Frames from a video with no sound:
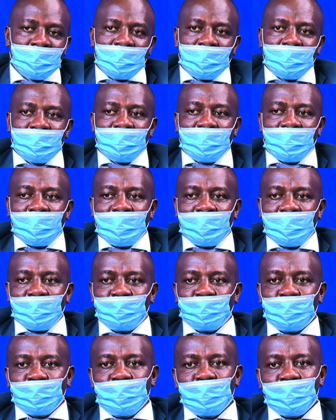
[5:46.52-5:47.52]
And
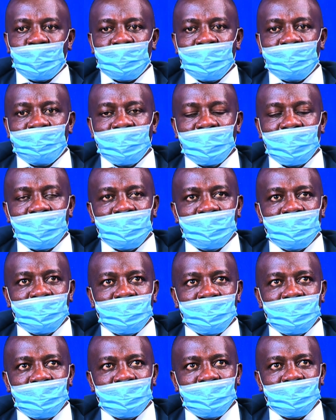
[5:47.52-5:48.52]
if you go to the
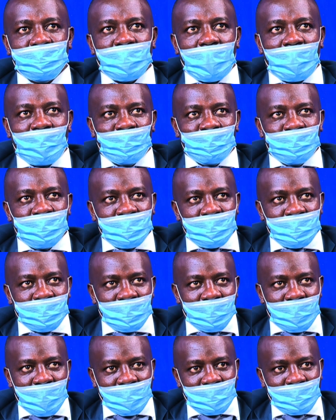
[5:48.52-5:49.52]
village, I've
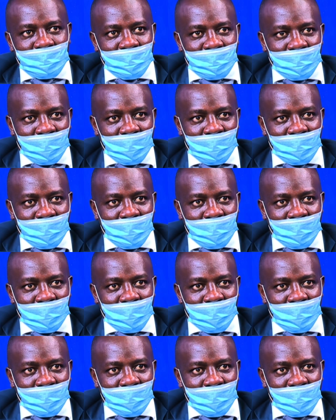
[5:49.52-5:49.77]
been lucky.